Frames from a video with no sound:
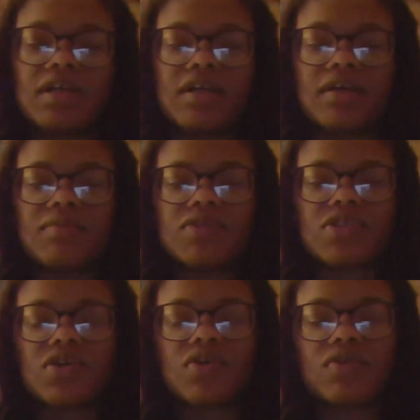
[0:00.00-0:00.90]
Um,
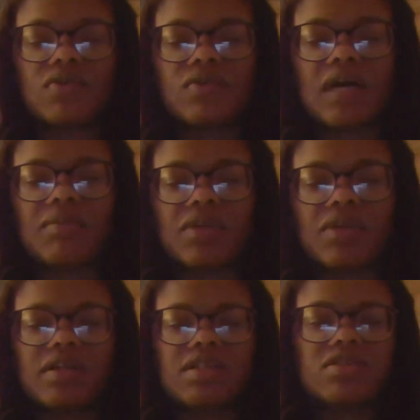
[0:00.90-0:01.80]
so I'm
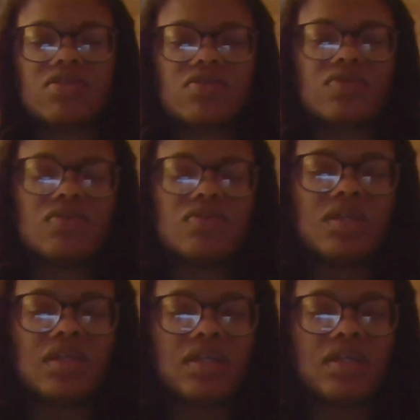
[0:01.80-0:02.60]
learning to